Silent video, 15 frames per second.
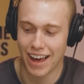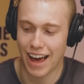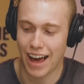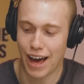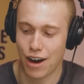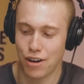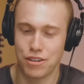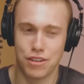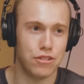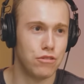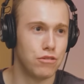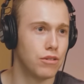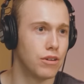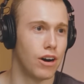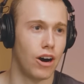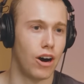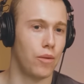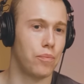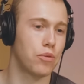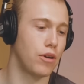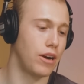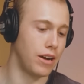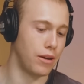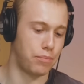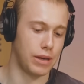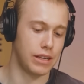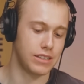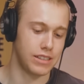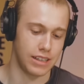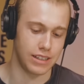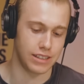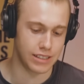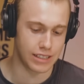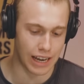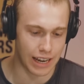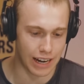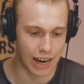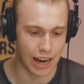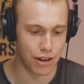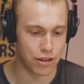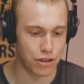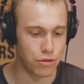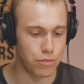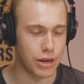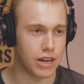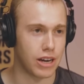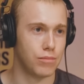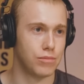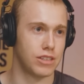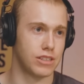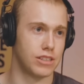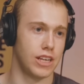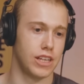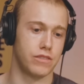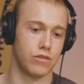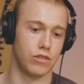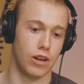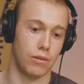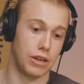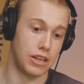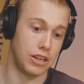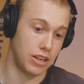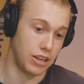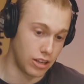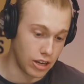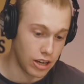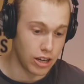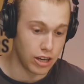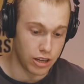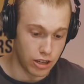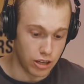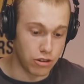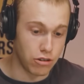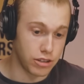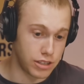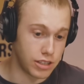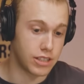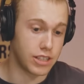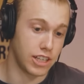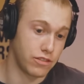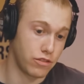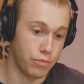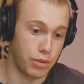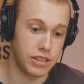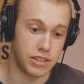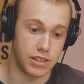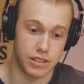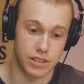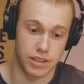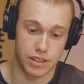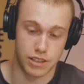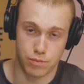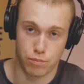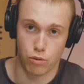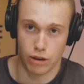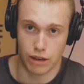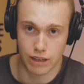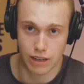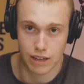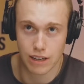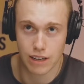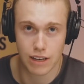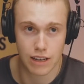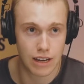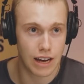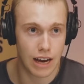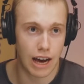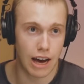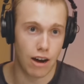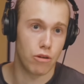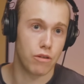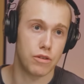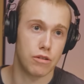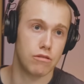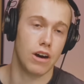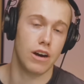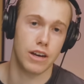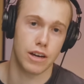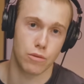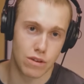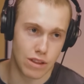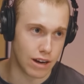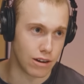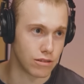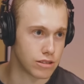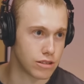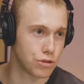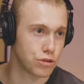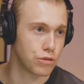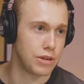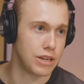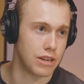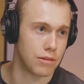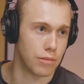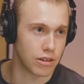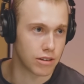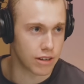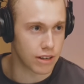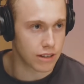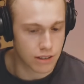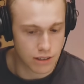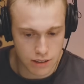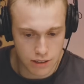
How do you operate a business and how do you become successful? You're a successful business at this point. How have you done it without social media marketing?